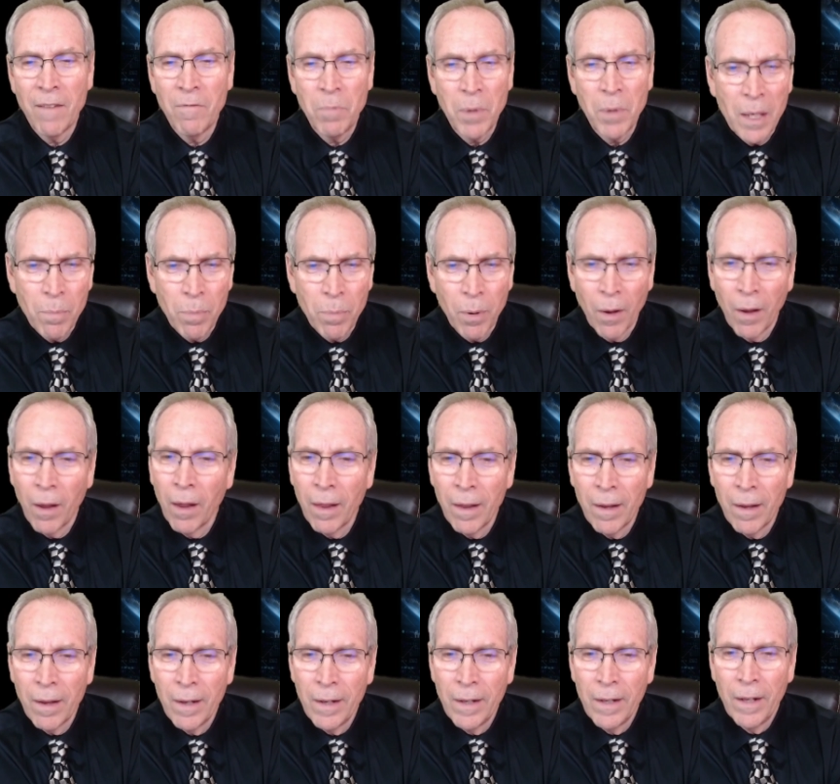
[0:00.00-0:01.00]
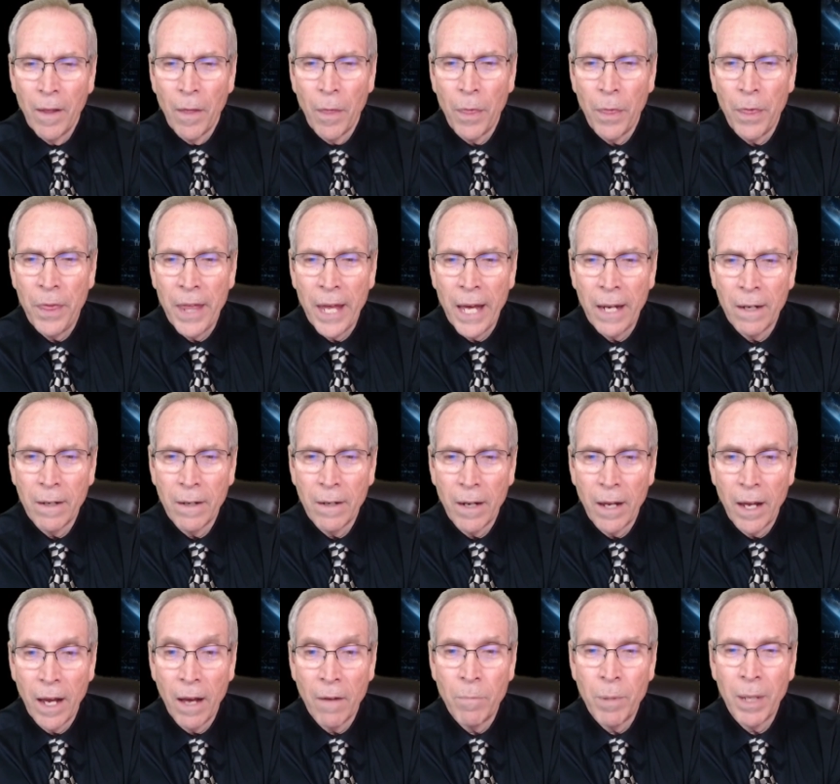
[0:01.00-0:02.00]
people that
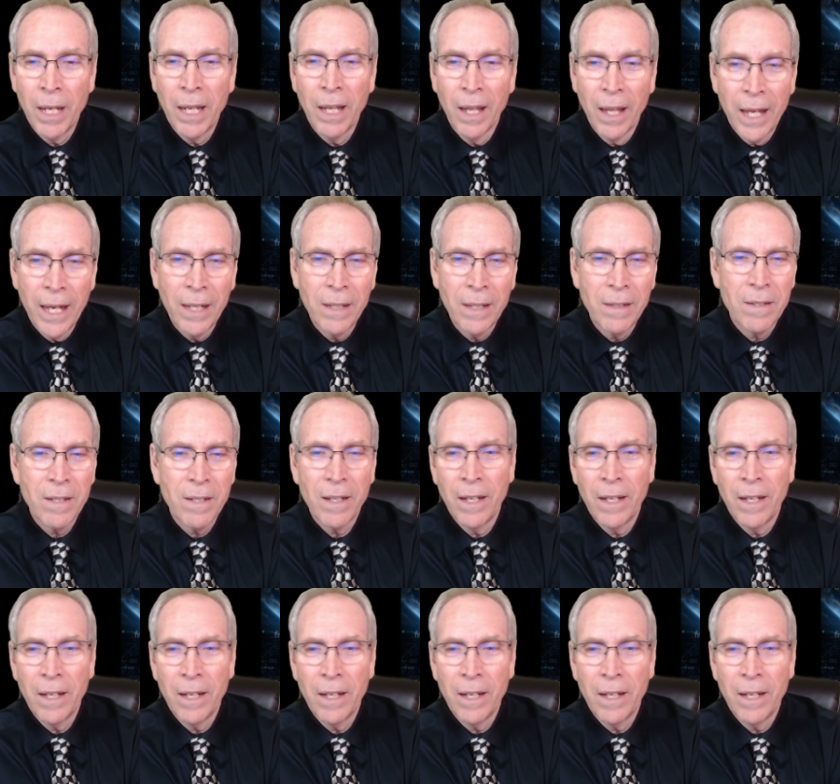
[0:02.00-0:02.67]
have been linked